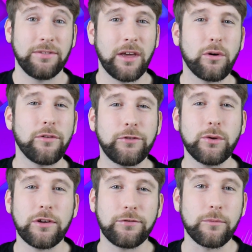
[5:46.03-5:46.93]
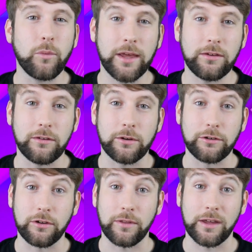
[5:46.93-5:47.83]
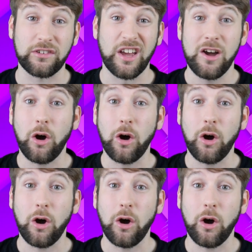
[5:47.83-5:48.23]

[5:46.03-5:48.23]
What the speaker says: There are a few different ways you can do this.